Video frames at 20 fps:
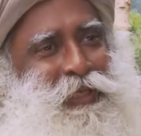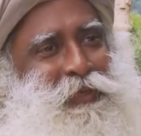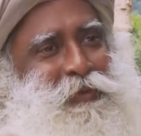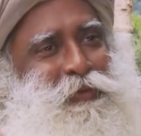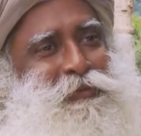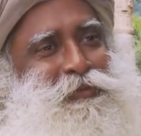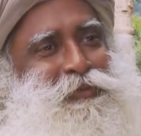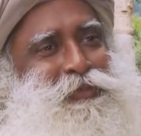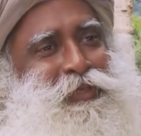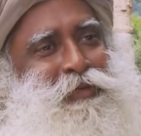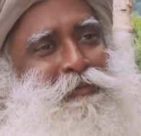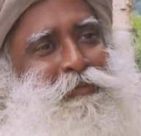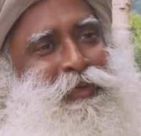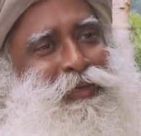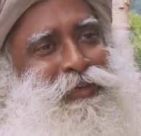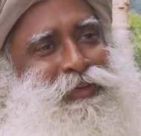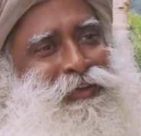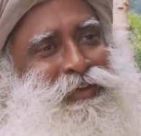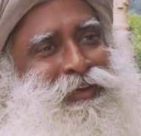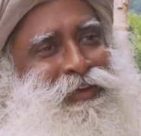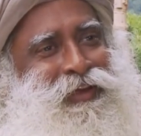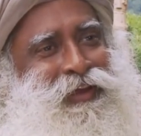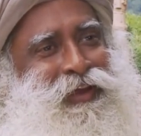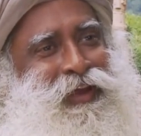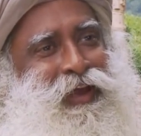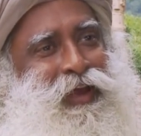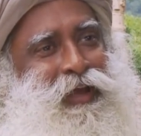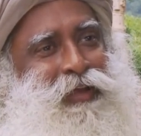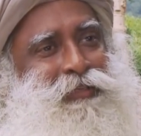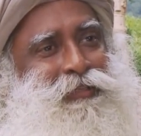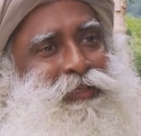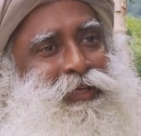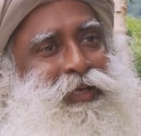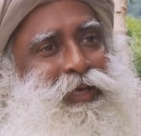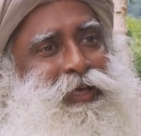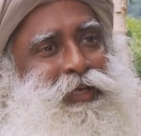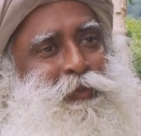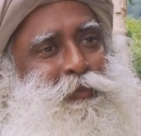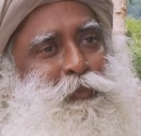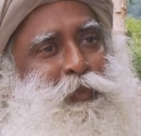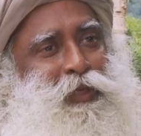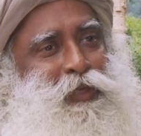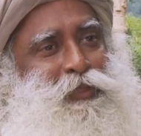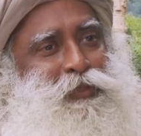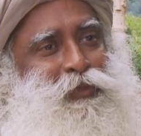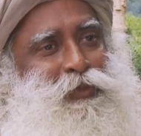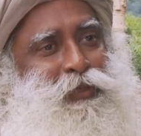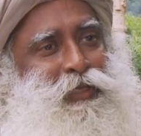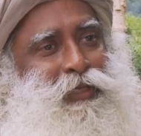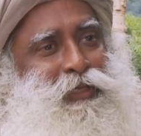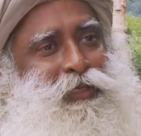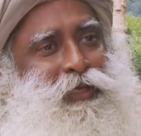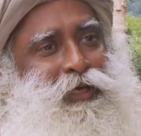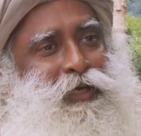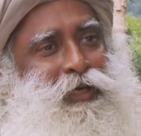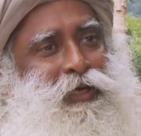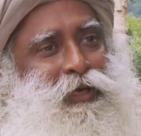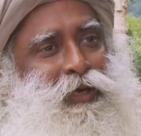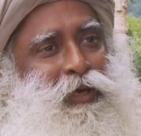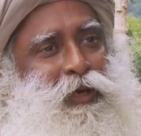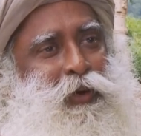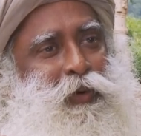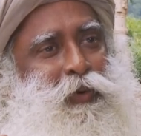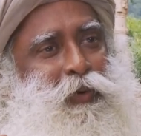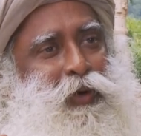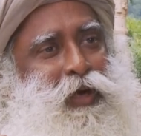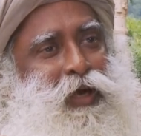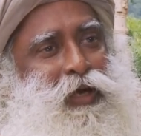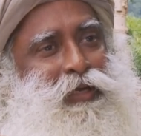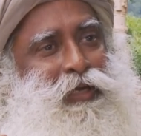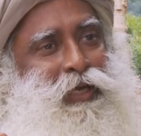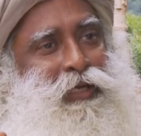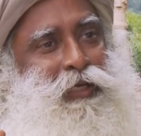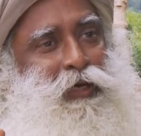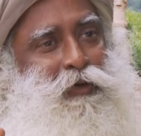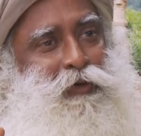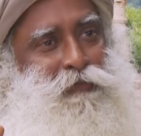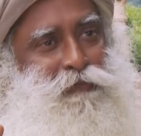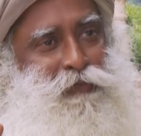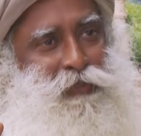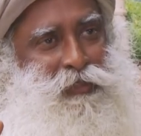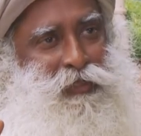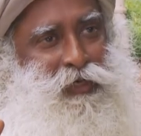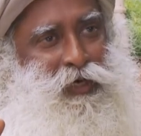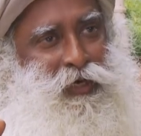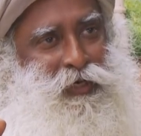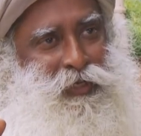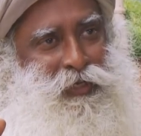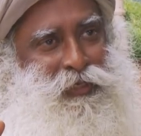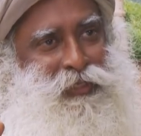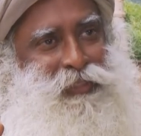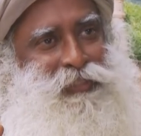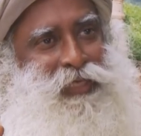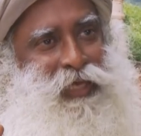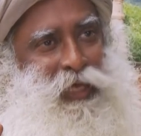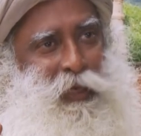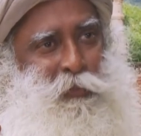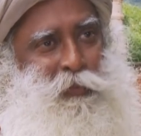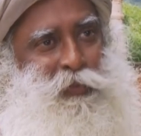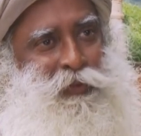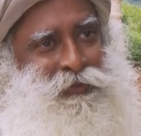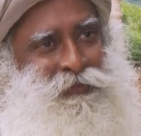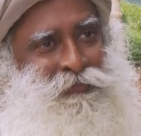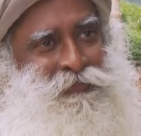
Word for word: They don't see me as a spiritual leader who can't get out of his car, he needs help,